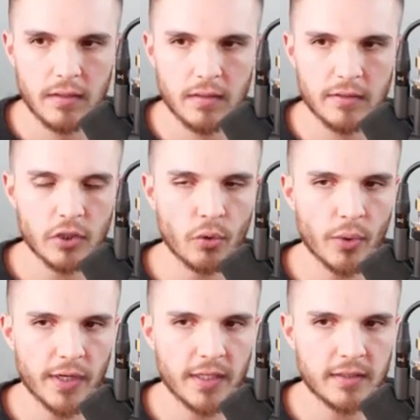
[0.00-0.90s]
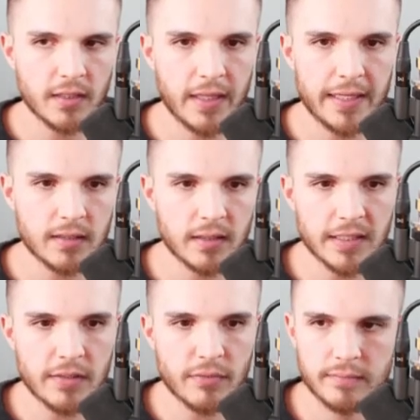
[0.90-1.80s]
So we're going to select lead
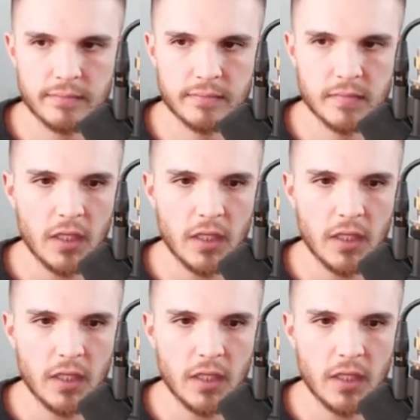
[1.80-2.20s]
form.